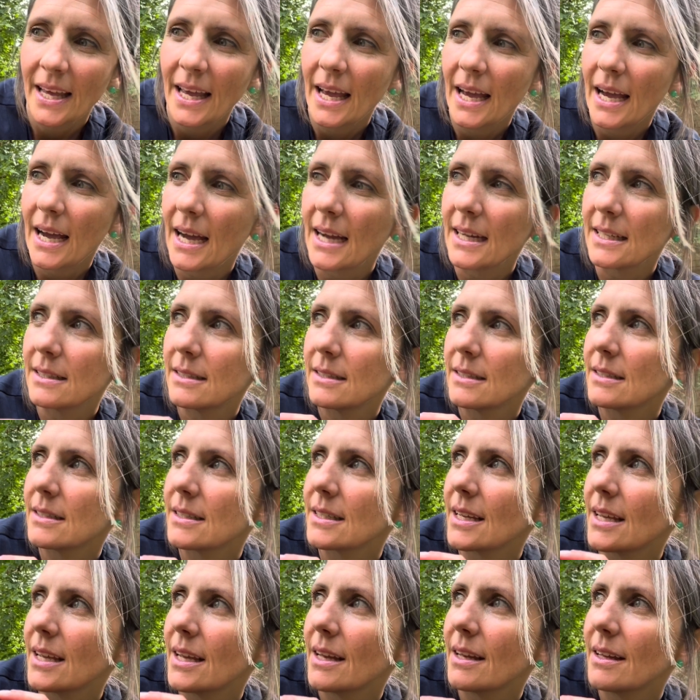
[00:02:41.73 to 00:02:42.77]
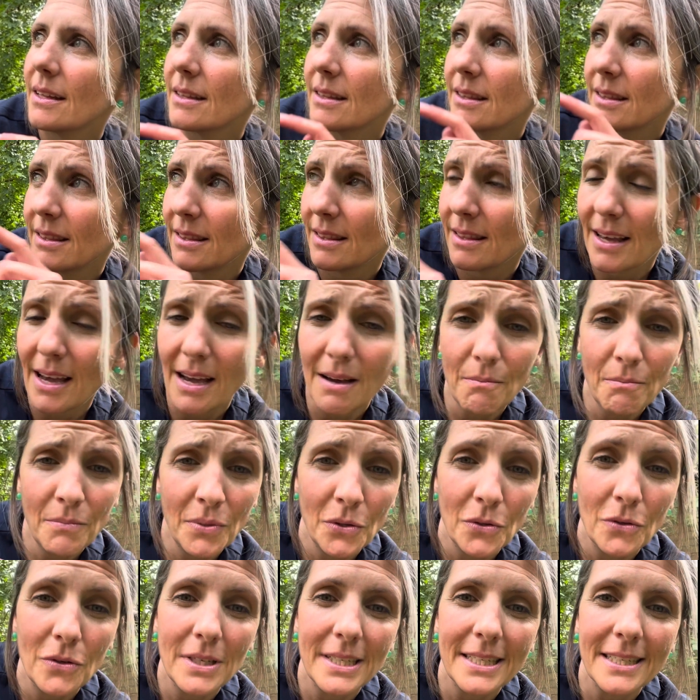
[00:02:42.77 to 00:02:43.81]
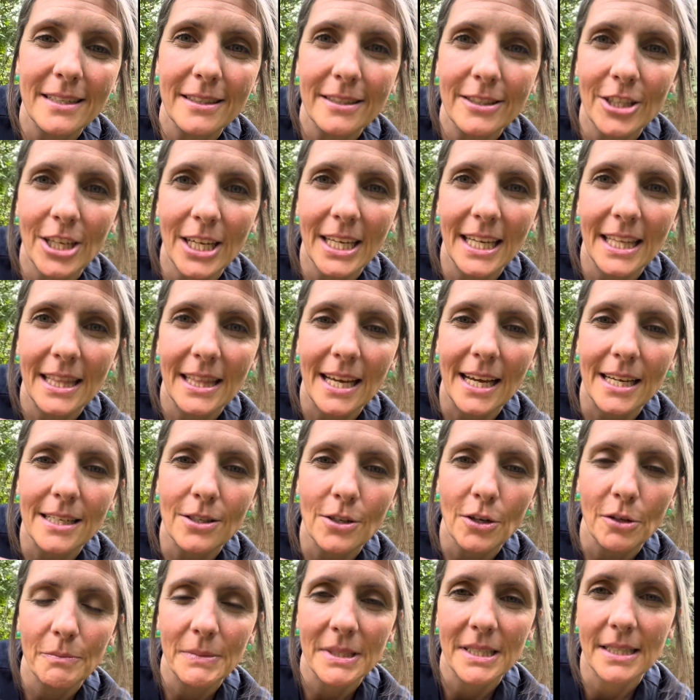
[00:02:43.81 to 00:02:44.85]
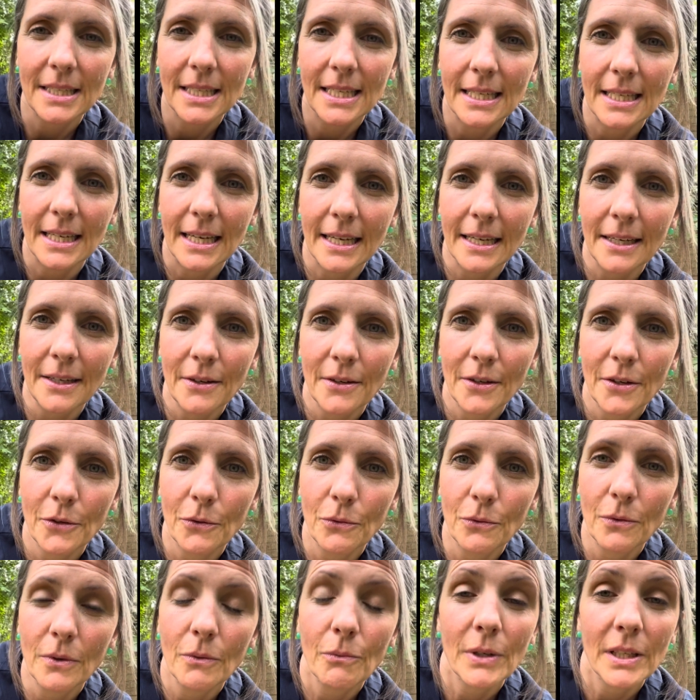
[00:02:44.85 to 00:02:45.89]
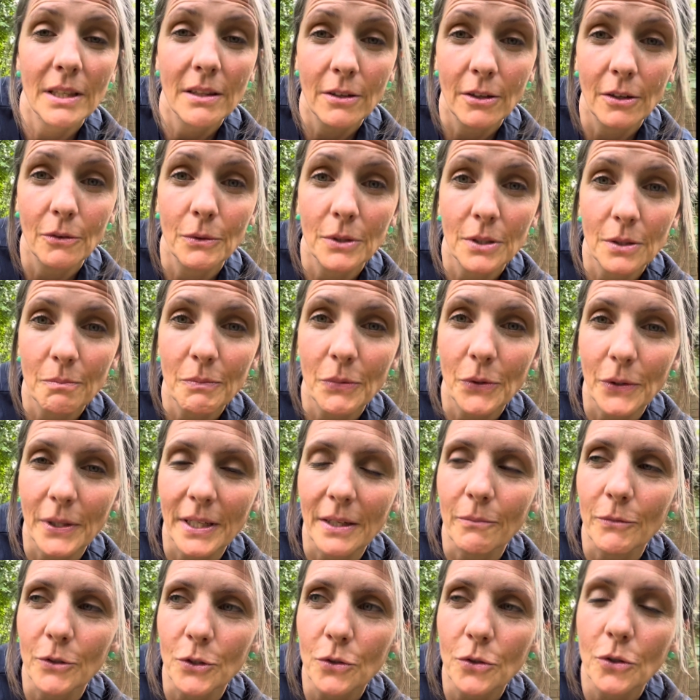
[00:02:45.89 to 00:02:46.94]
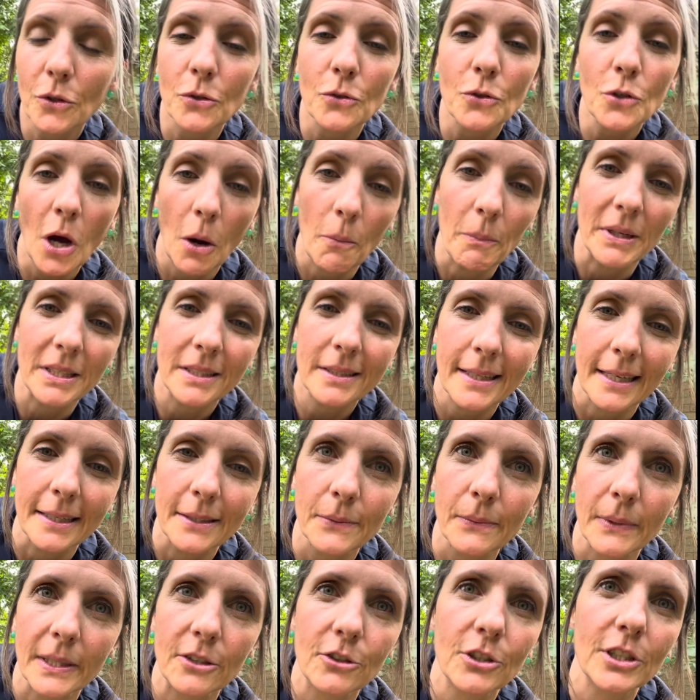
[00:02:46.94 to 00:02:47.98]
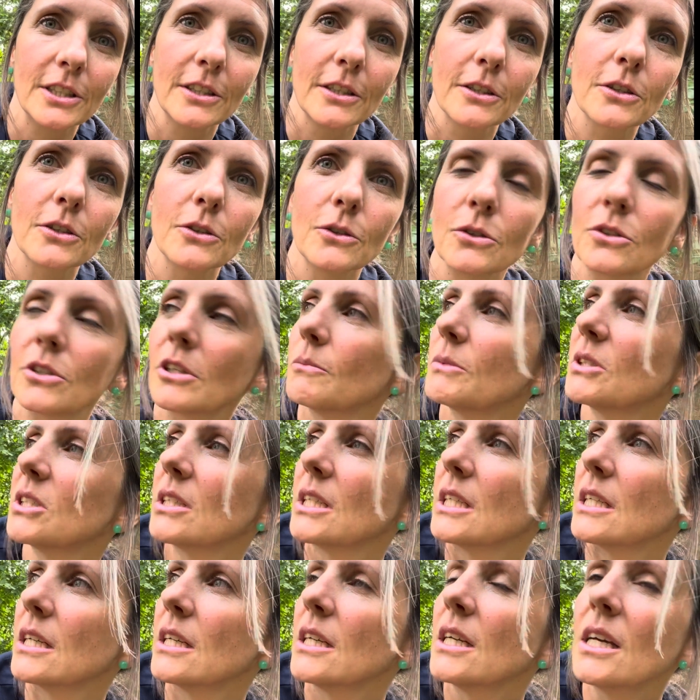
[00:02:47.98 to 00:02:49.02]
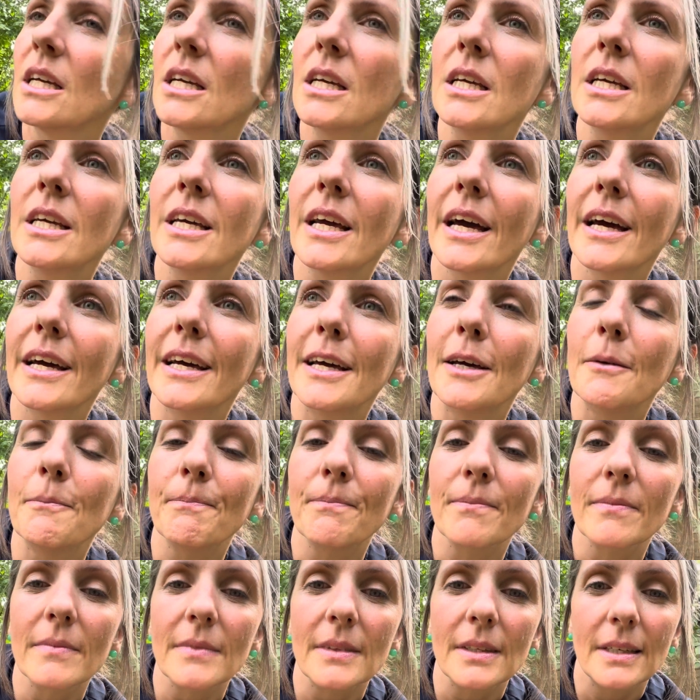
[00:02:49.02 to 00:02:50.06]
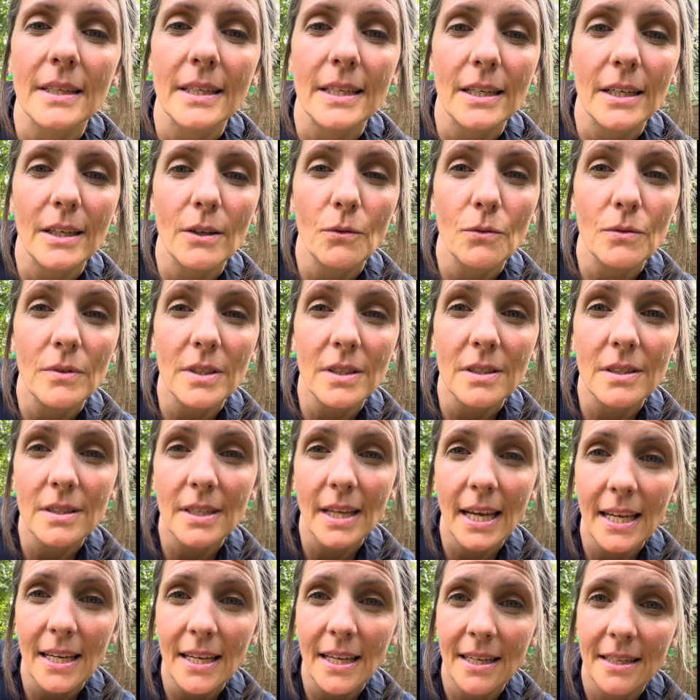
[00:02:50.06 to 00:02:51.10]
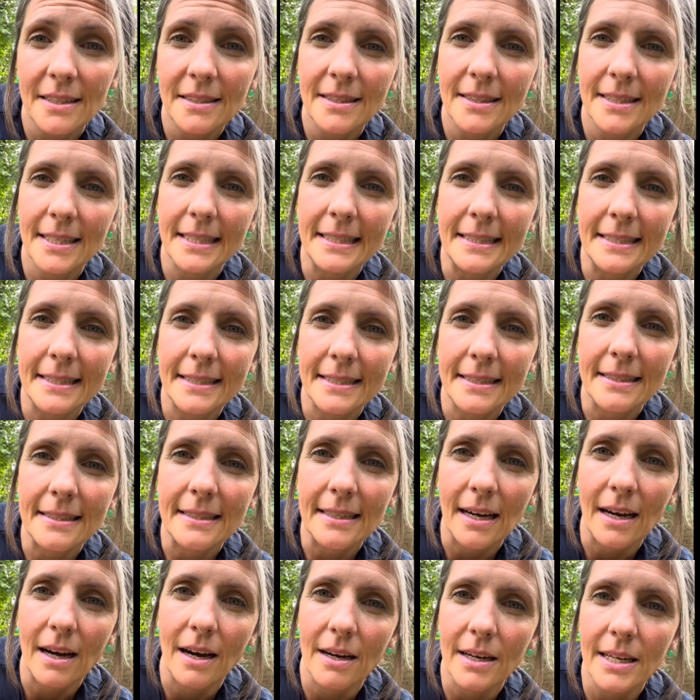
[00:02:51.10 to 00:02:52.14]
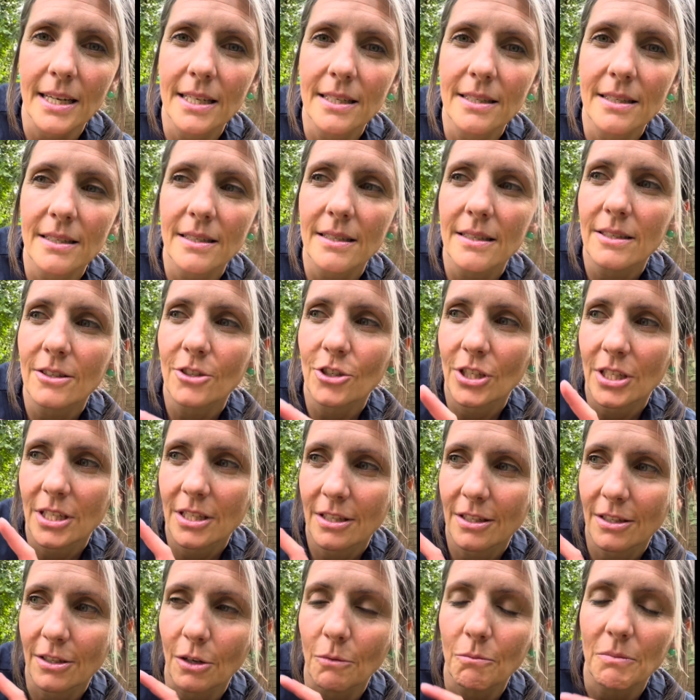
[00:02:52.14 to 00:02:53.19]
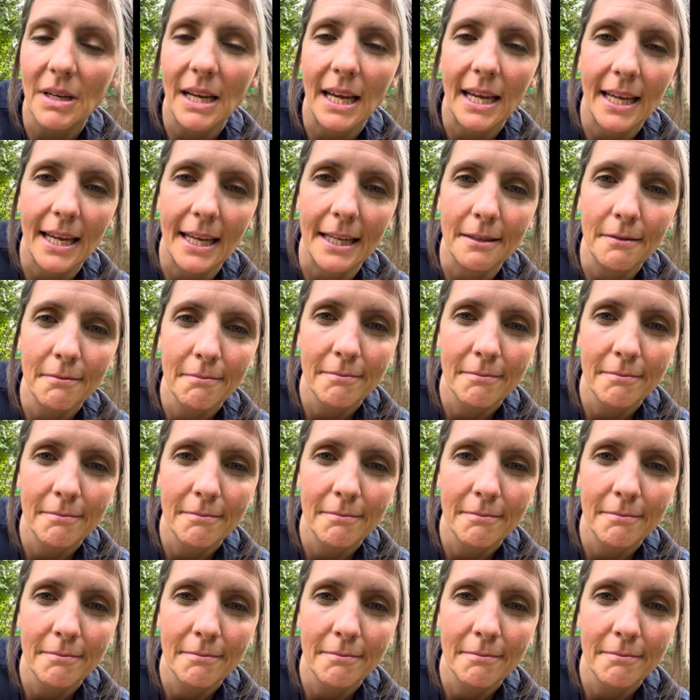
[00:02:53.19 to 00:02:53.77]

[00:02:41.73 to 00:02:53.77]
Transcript: and that poor little chicken there, Thomasina, who we thought was a boy and was called Thomas, that's why she got called Thomasina, the day her sister died, she stopped laying